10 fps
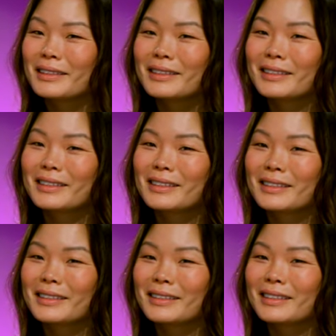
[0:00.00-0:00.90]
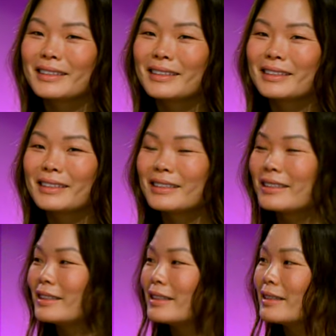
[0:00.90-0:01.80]

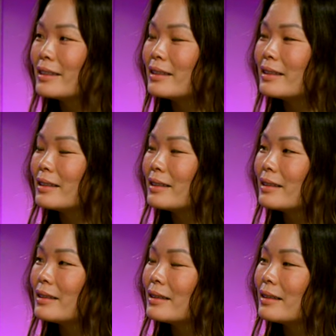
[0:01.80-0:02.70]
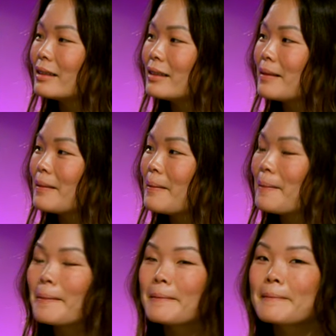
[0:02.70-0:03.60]

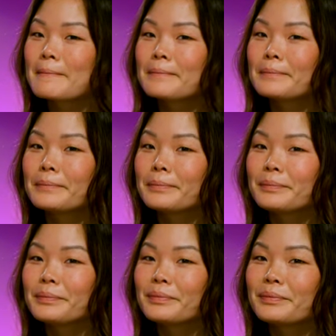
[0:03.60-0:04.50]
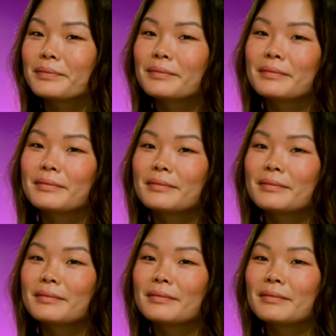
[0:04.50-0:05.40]

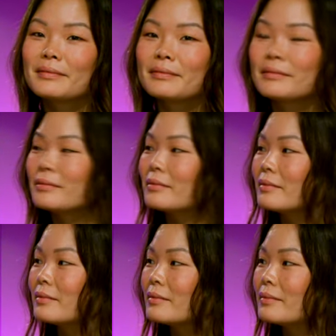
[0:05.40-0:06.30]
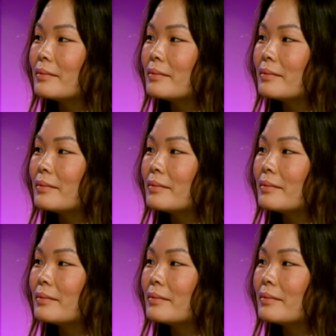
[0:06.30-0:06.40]
(not speaking)